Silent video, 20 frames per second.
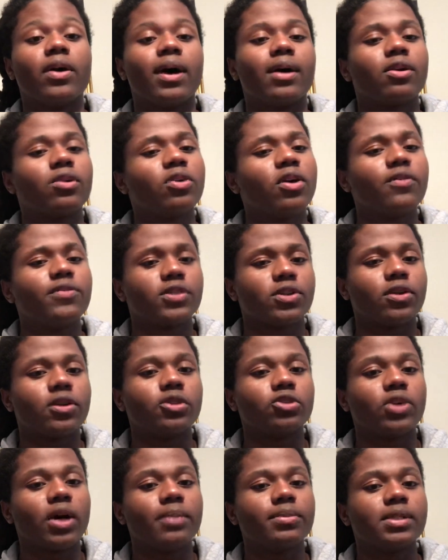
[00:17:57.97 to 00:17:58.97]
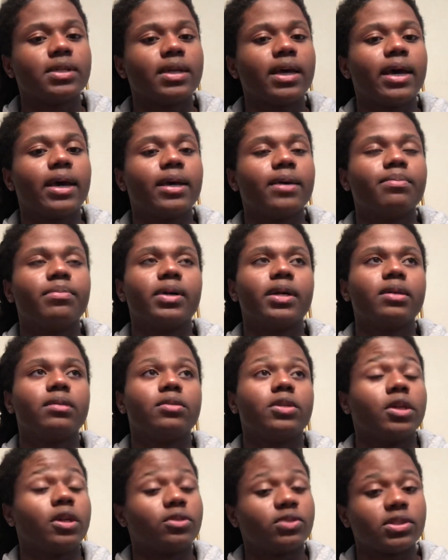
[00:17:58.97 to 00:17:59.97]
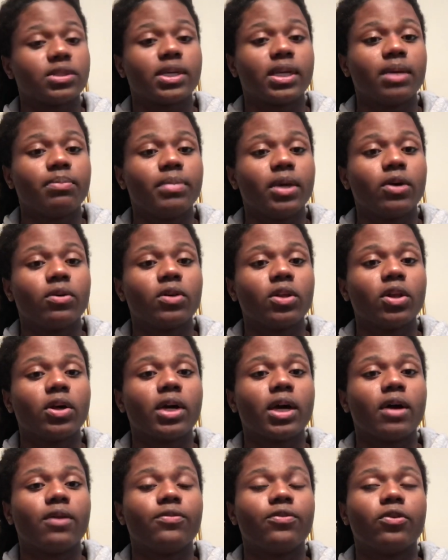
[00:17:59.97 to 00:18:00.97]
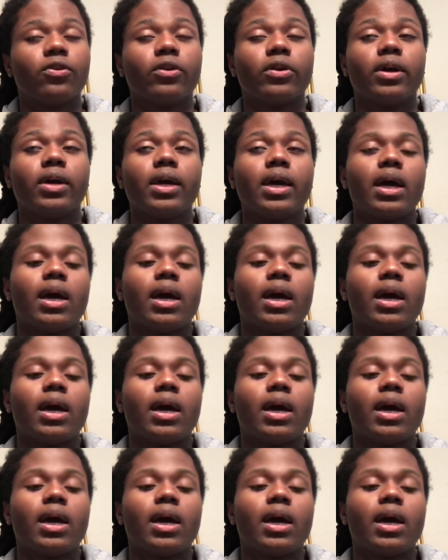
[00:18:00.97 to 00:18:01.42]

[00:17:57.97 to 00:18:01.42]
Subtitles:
I don't know if it's going to drop today, but just be on the lookout for it.